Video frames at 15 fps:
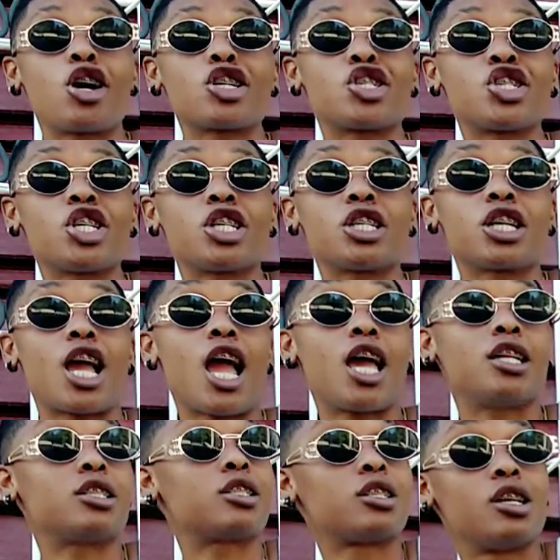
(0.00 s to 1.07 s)
Shit,
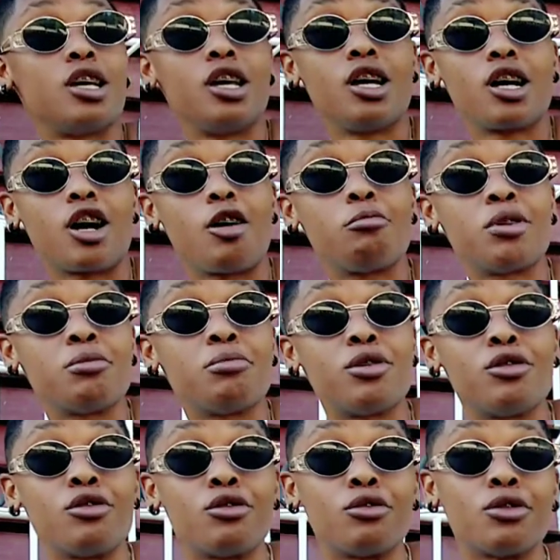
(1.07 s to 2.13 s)
guys. Comment
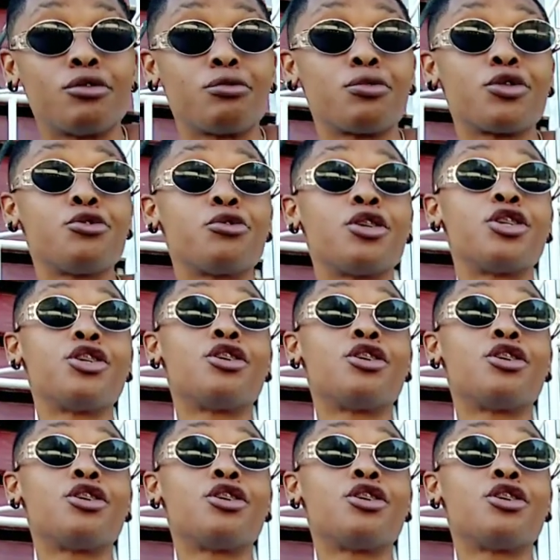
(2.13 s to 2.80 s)
below if you were